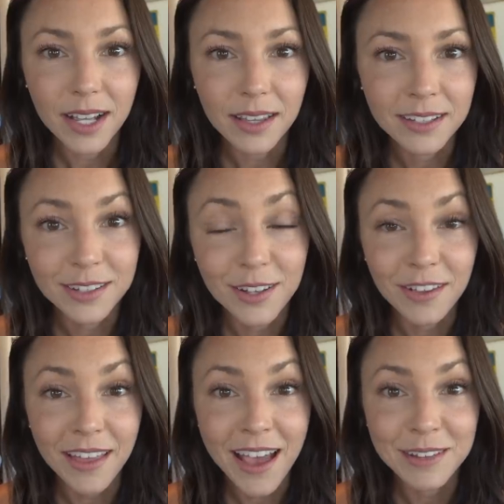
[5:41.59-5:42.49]
I like to
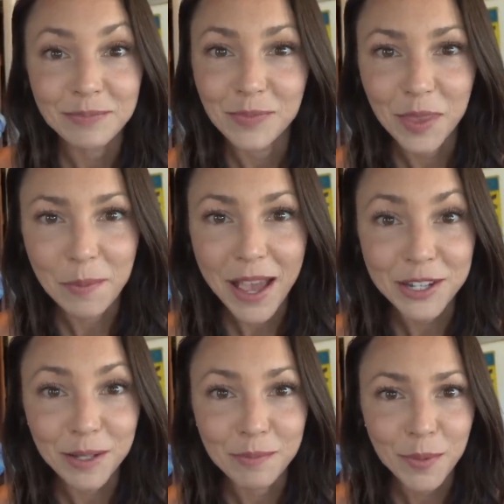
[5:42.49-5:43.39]
call that the
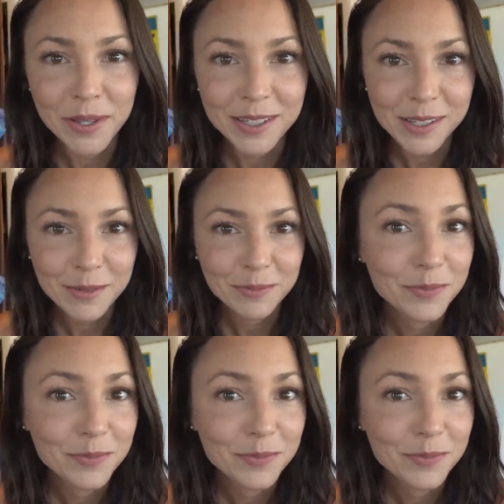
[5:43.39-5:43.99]
magic moment.